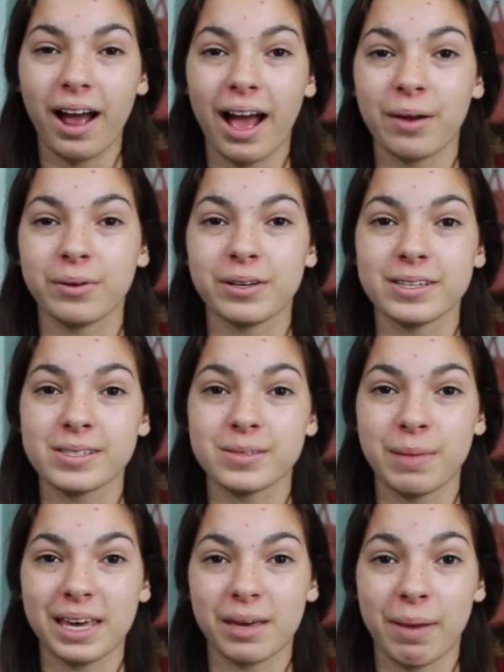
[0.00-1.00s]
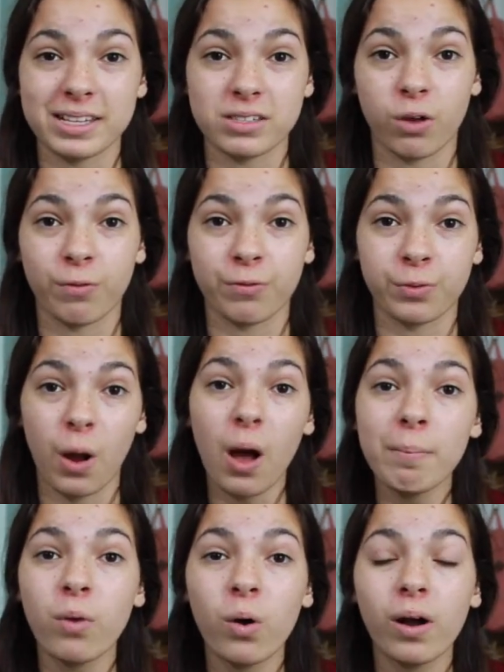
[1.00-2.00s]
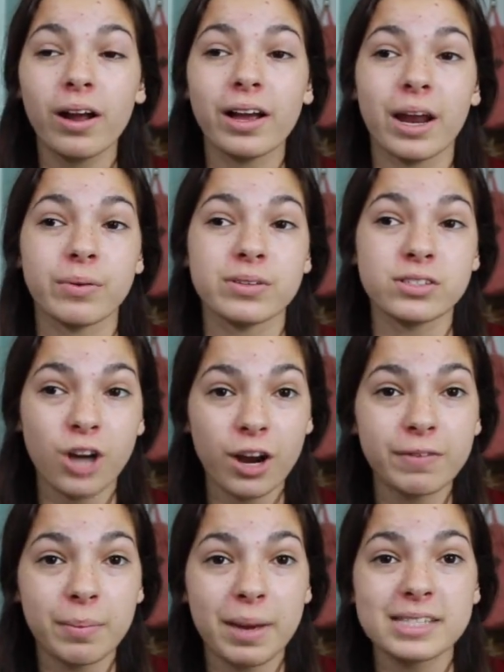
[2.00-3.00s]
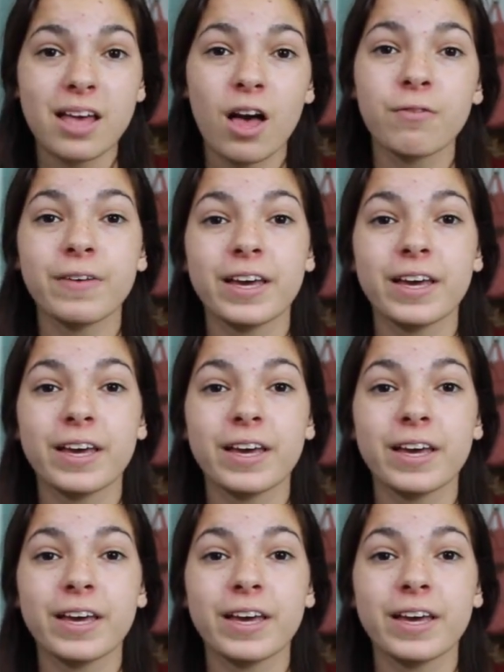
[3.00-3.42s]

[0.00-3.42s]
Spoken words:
I was making myself throw up more, and I was starving myself,